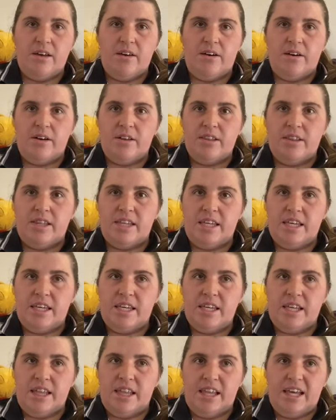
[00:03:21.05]
on the
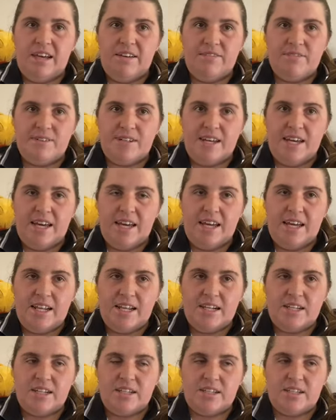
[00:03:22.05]

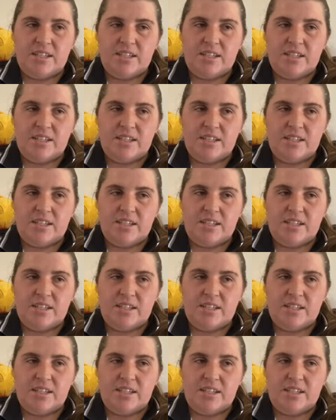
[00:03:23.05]
left-hand